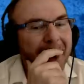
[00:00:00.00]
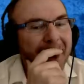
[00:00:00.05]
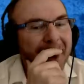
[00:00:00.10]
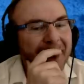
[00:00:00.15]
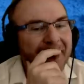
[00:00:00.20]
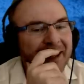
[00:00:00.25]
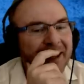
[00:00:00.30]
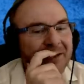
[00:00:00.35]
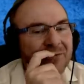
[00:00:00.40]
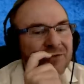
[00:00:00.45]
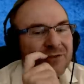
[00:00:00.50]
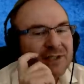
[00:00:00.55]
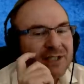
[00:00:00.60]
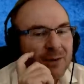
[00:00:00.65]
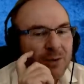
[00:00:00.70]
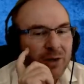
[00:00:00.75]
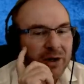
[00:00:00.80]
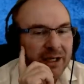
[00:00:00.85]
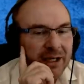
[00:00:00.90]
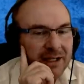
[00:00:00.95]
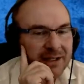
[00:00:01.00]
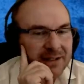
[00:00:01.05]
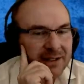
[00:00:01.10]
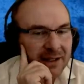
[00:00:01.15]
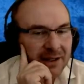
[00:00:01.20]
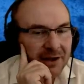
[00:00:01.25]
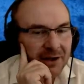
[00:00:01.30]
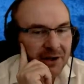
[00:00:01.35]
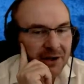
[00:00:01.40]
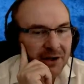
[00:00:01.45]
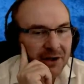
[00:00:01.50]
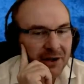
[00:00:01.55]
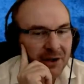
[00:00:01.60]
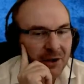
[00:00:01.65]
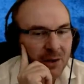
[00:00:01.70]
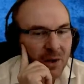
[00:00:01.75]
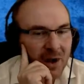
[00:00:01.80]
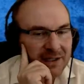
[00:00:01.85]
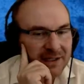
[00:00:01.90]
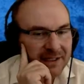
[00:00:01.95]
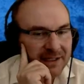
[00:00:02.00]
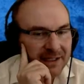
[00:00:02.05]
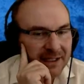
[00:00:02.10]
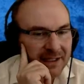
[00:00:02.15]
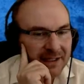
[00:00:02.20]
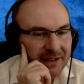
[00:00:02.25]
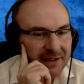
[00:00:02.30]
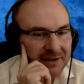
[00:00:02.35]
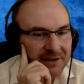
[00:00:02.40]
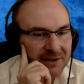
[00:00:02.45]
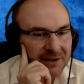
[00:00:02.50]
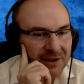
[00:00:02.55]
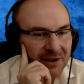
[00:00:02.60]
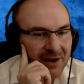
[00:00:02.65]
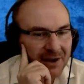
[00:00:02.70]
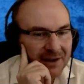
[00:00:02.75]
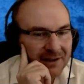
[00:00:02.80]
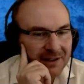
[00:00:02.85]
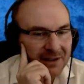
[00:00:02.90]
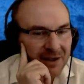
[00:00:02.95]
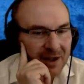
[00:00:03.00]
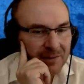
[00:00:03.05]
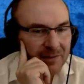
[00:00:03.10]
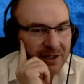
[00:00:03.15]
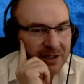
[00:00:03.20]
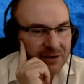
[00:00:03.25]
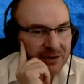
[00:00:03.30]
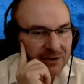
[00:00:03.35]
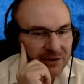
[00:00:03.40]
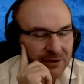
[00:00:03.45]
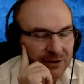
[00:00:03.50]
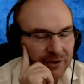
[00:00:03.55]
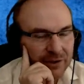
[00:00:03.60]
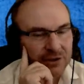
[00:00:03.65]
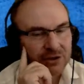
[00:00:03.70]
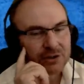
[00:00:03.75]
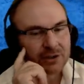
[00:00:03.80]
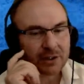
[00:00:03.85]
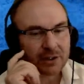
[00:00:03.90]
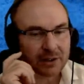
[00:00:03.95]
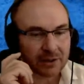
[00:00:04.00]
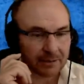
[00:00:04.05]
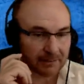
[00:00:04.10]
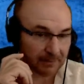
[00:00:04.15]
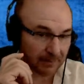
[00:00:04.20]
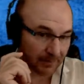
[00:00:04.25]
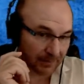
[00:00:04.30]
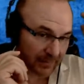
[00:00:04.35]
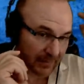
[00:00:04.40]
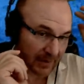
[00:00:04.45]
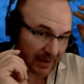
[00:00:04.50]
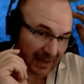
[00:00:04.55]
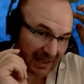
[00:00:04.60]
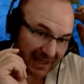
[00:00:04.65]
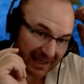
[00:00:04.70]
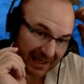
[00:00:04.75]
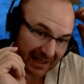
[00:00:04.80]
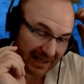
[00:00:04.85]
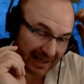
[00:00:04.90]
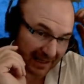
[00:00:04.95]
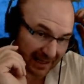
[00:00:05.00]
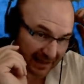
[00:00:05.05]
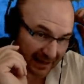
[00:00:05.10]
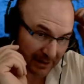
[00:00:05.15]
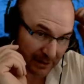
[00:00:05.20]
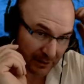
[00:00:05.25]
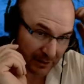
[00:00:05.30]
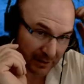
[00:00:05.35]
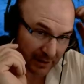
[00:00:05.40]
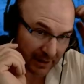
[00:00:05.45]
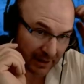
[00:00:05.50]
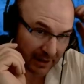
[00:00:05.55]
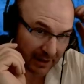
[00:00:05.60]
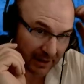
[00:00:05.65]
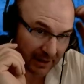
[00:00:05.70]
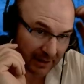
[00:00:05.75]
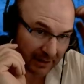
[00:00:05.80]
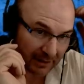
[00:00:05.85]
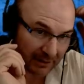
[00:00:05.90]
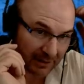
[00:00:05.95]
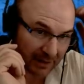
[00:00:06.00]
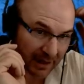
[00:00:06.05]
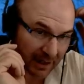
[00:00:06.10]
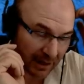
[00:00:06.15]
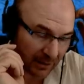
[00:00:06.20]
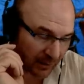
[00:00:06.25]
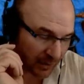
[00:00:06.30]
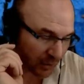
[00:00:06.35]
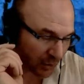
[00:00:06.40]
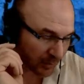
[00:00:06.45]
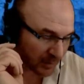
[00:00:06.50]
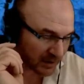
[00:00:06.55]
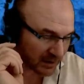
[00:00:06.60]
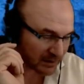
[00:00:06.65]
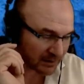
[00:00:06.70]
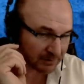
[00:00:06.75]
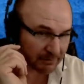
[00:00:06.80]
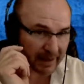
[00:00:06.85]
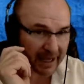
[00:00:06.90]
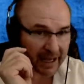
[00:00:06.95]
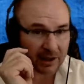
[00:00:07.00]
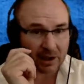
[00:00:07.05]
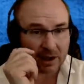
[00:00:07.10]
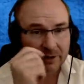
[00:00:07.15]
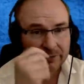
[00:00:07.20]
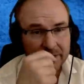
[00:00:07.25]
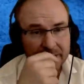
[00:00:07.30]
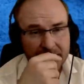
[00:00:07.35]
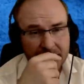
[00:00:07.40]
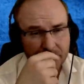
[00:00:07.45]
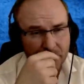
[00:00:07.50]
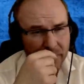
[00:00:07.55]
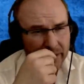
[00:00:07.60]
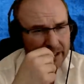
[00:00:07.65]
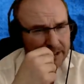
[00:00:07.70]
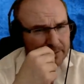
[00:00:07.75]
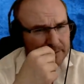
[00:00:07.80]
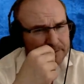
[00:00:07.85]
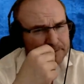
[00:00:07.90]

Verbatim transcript: if someone is a quasi-deist, non-denominational Christian, uh, I would almost back off at that point,